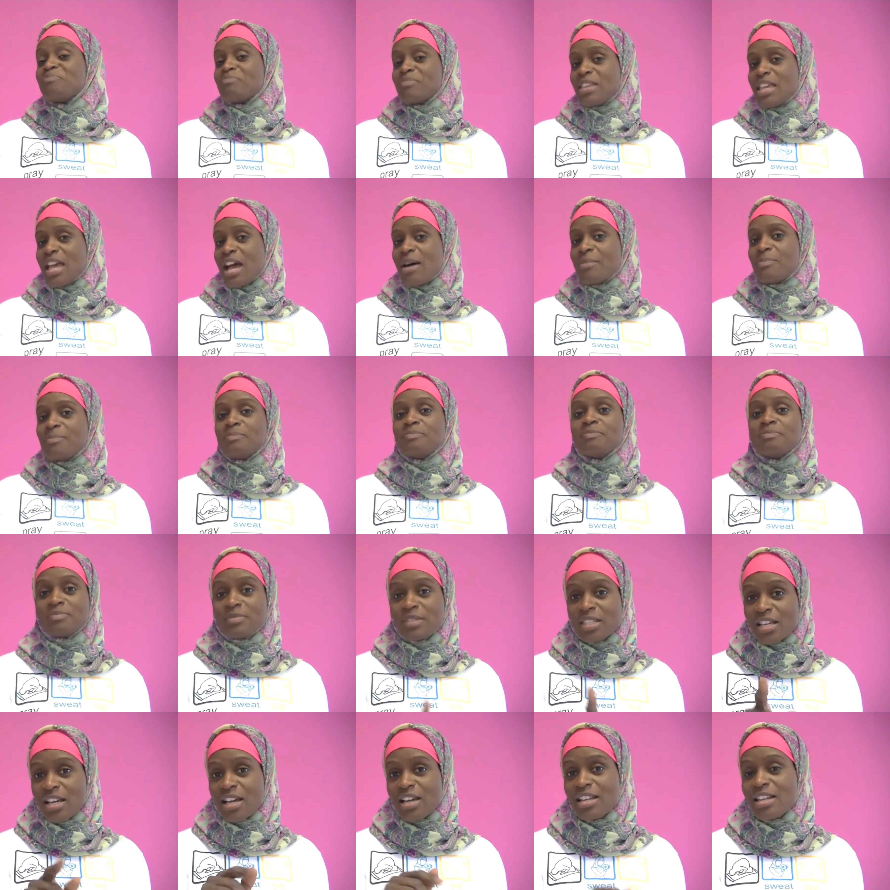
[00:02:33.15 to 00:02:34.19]
Yep,
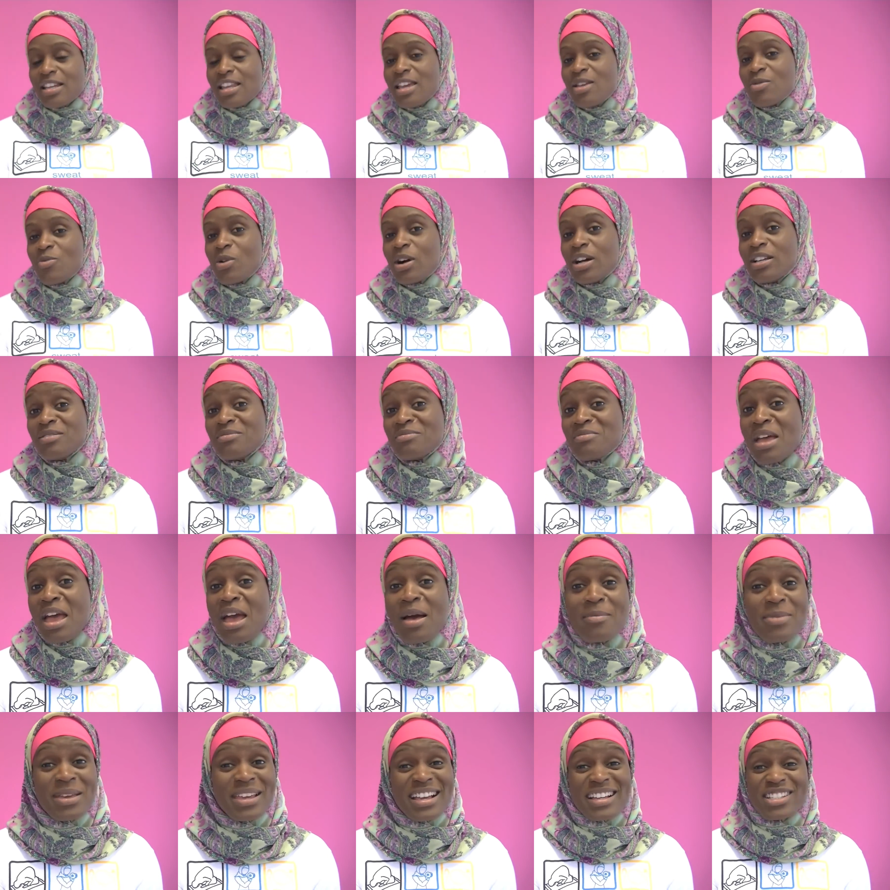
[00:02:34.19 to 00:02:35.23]
you're going to need one
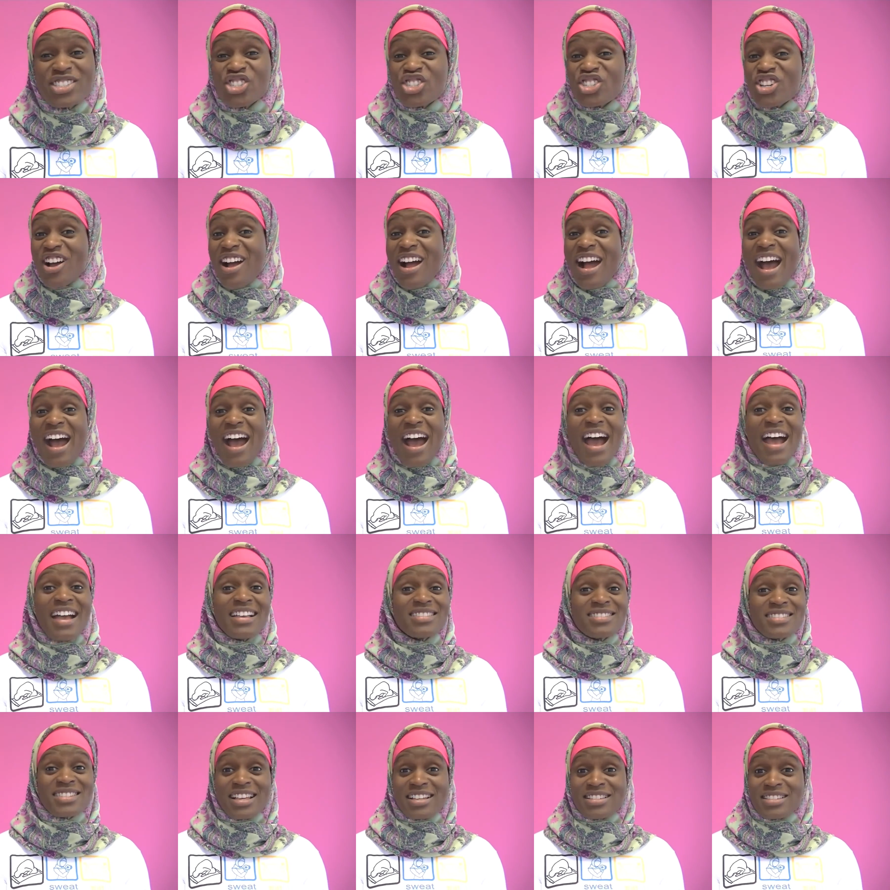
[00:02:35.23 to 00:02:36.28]
because your hot
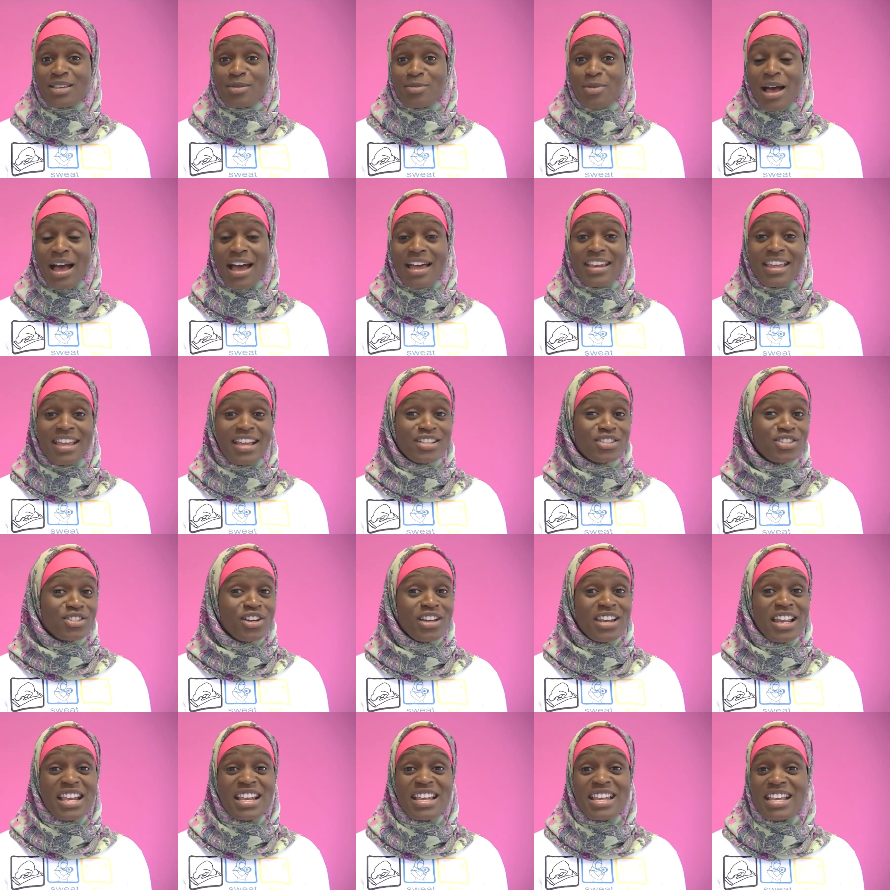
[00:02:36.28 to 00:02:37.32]
and sexy body is
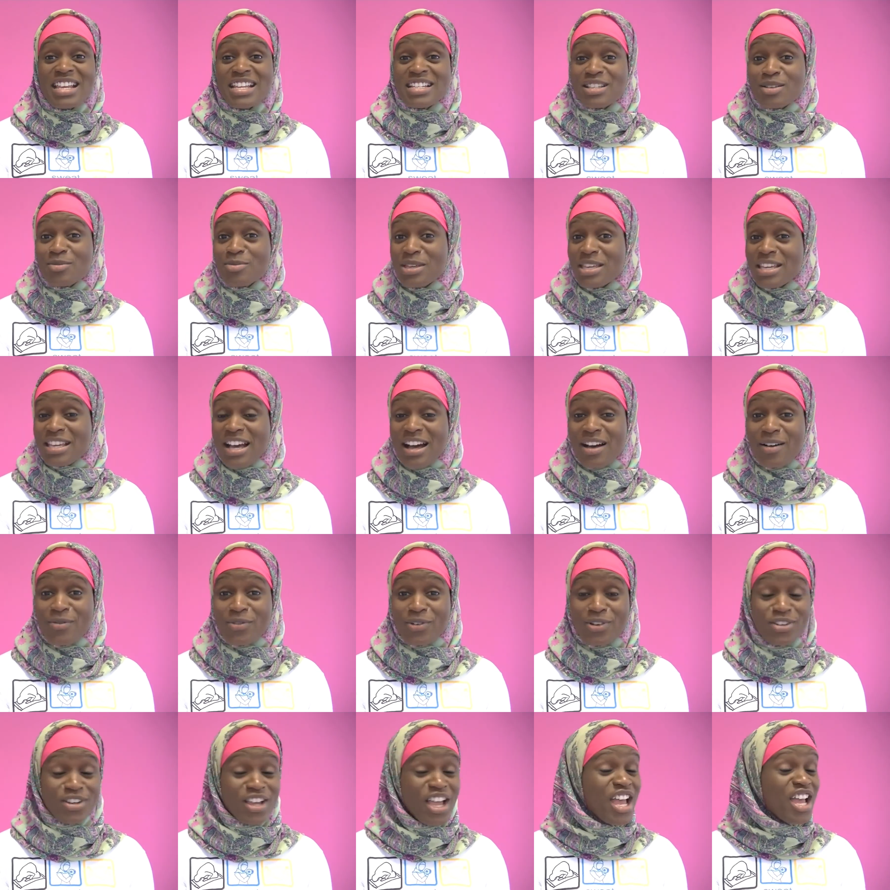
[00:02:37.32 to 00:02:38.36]
going to need to be
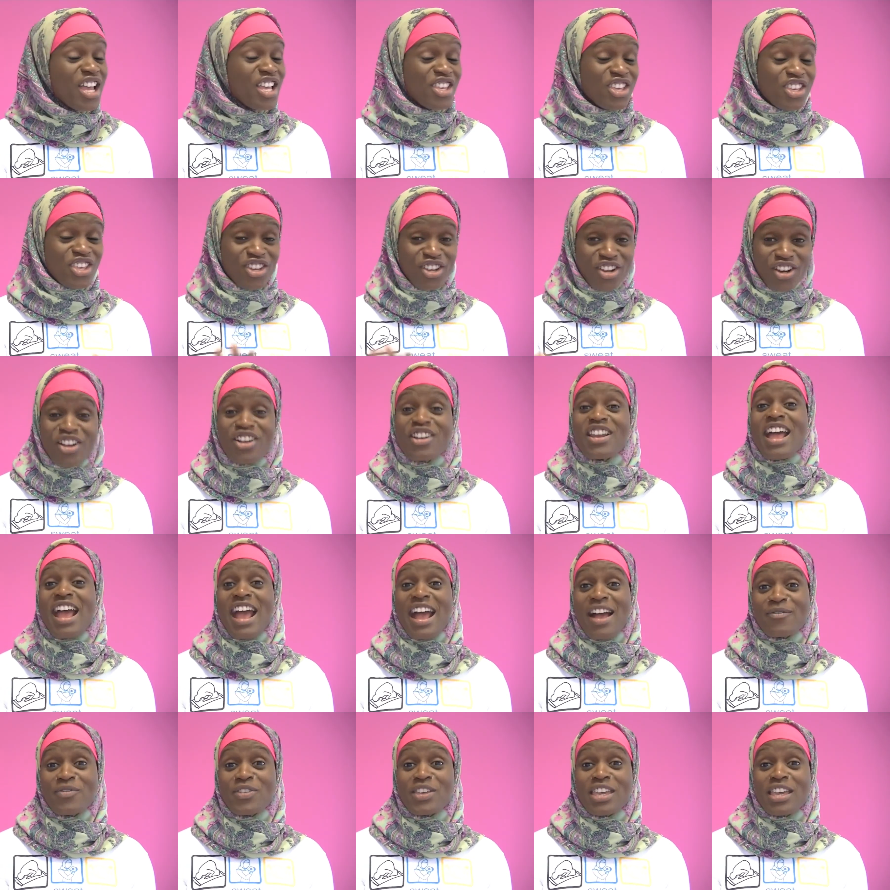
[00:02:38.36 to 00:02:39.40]
covered. You're going to
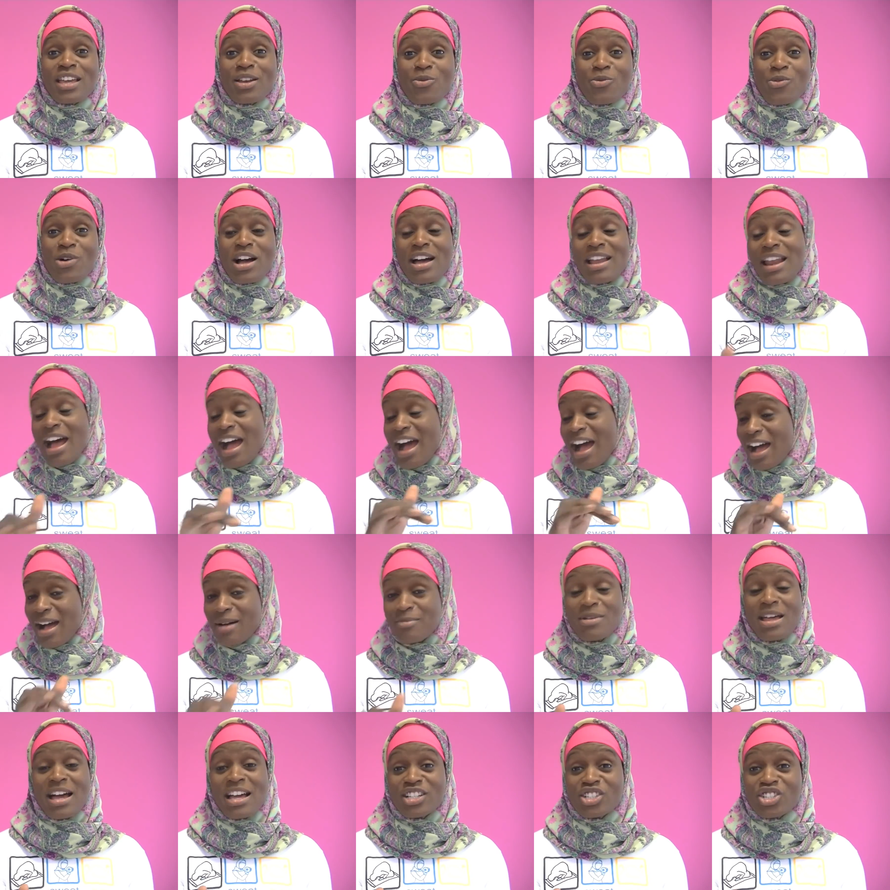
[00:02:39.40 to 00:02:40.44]
have to get one.
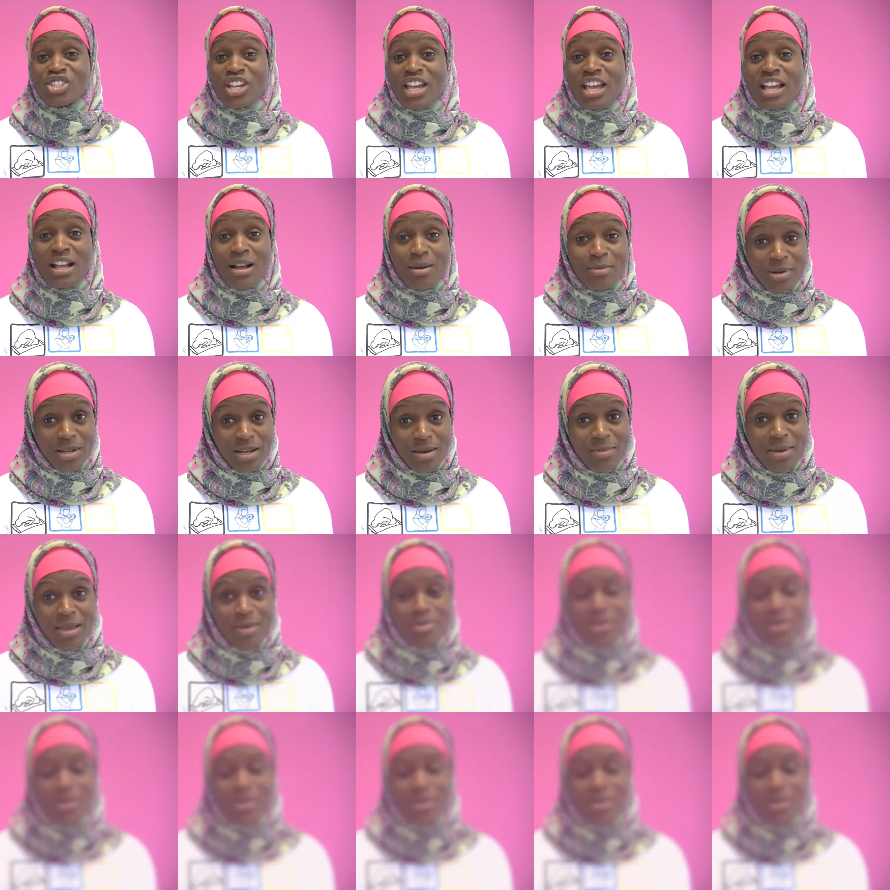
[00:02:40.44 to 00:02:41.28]
I'm not a shaker, but it may